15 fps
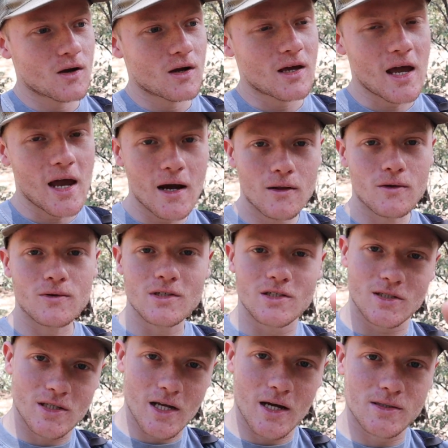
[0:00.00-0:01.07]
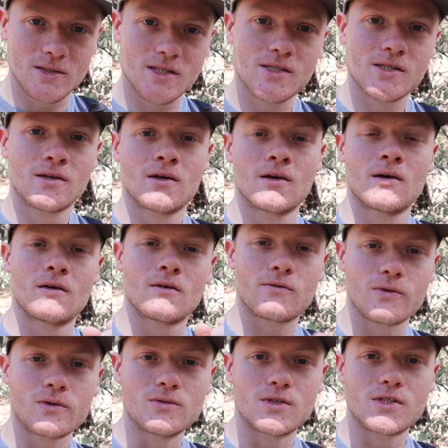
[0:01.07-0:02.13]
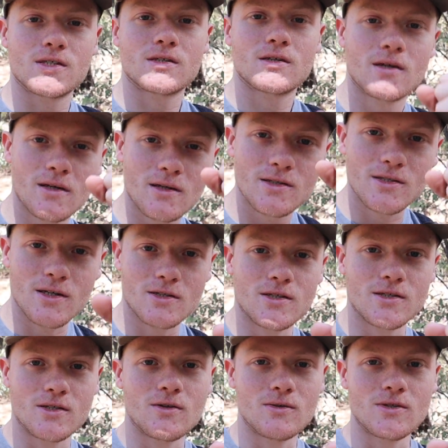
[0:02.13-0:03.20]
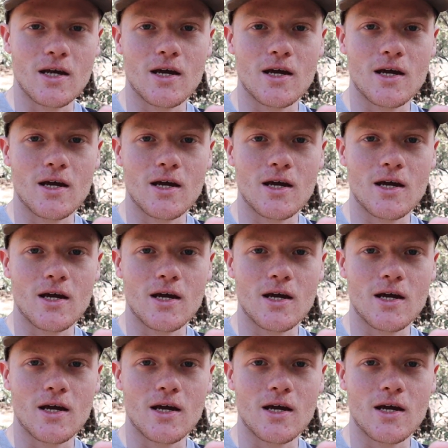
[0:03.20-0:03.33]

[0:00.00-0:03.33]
calorie-dense fruits such as those